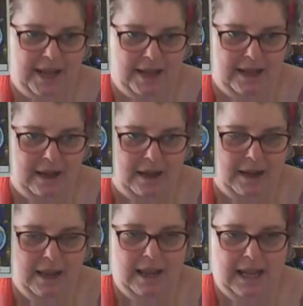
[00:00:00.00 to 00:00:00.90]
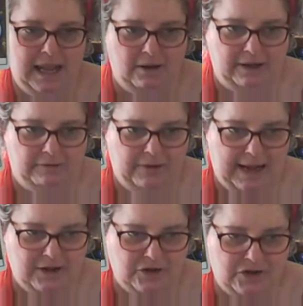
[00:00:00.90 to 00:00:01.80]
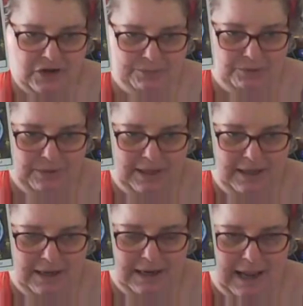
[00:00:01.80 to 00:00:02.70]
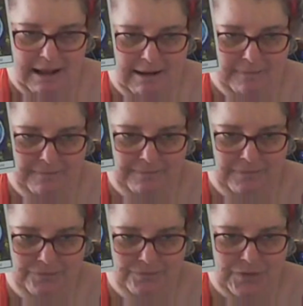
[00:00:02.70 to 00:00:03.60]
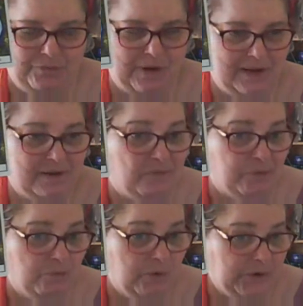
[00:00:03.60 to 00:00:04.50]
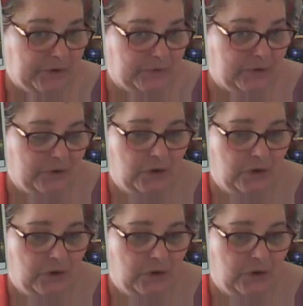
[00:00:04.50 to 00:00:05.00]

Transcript: in healing relationships with the rest of the world,